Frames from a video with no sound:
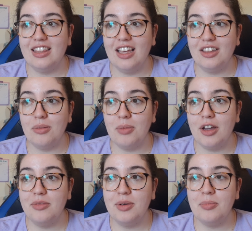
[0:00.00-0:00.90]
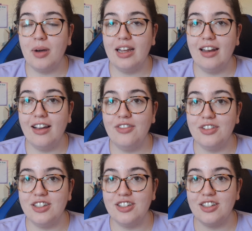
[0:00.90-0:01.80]
at the moment, my life
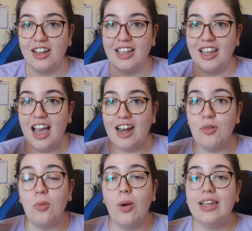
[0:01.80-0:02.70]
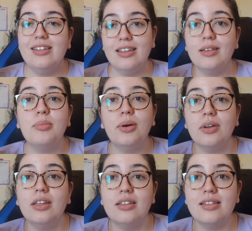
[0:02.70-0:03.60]
is just like at a waiting
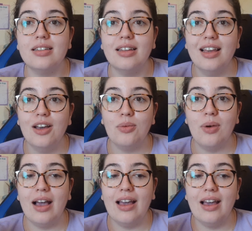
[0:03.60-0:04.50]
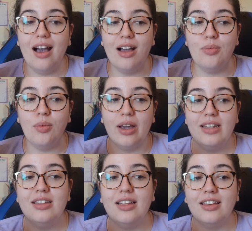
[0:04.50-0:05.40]
point where I'm
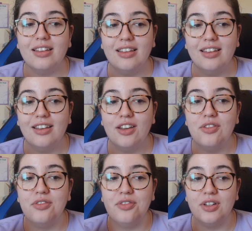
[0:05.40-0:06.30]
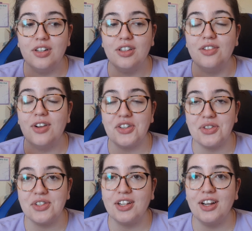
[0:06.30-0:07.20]
waiting for the
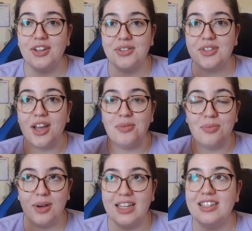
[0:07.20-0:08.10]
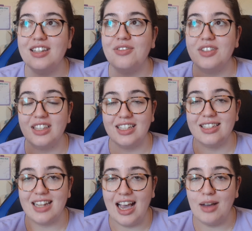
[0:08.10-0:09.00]
restaurant to close. I'm waiting for things
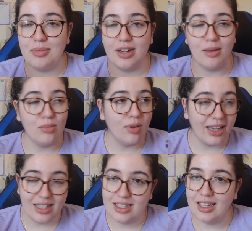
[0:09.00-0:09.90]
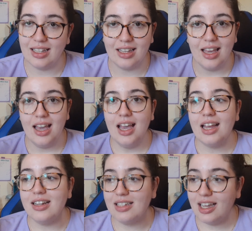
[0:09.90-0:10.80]
to happen. I'm waiting. And
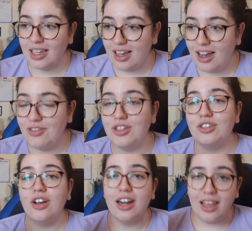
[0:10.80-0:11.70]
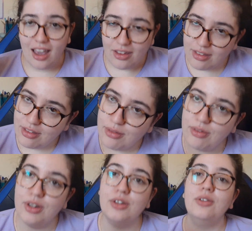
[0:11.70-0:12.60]
it's like I've just got to get
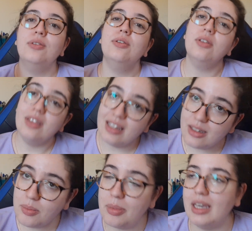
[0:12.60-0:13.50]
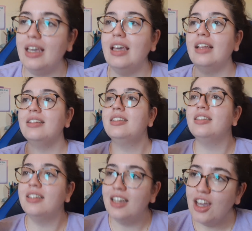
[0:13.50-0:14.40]
through this bit,
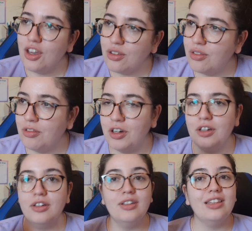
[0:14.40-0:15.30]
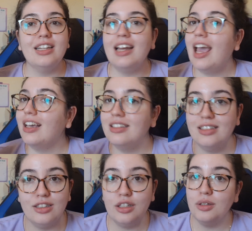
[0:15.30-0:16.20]
through the
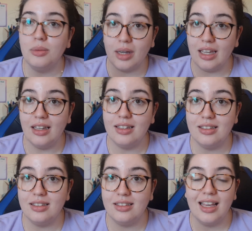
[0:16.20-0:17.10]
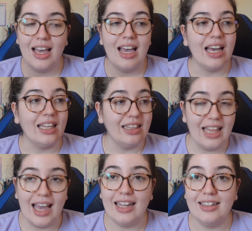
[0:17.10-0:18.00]
next 2 weeks, and
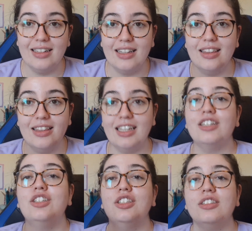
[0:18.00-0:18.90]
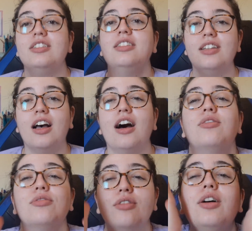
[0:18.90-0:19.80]
then things should start
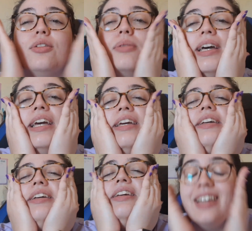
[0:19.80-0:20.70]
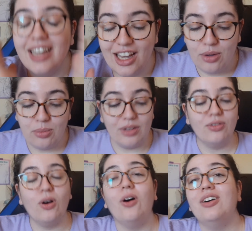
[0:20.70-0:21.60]
rolling. We've
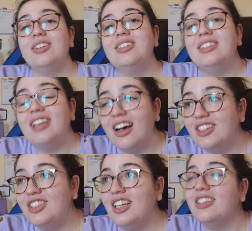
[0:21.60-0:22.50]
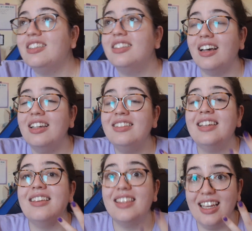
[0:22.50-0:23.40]
got such
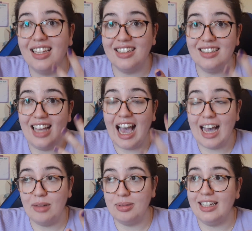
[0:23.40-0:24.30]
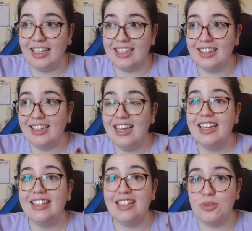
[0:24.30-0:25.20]
exciting things happening
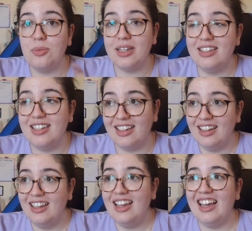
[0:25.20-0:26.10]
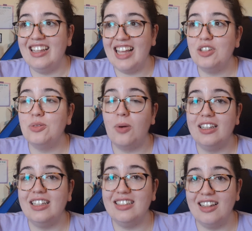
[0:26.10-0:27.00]
this winter, and that's why
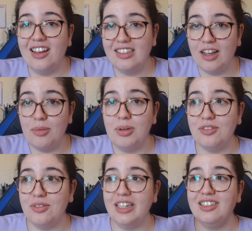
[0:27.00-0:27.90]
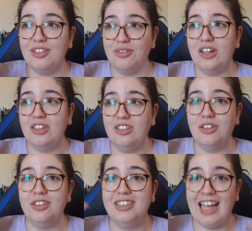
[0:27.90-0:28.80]
these last couple of weeks have felt so
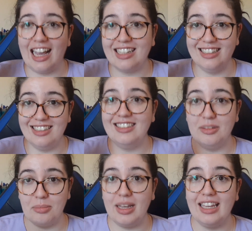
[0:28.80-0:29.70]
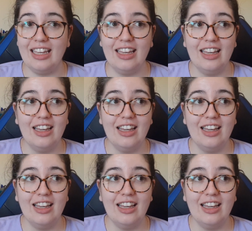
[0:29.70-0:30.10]
stagnant to me,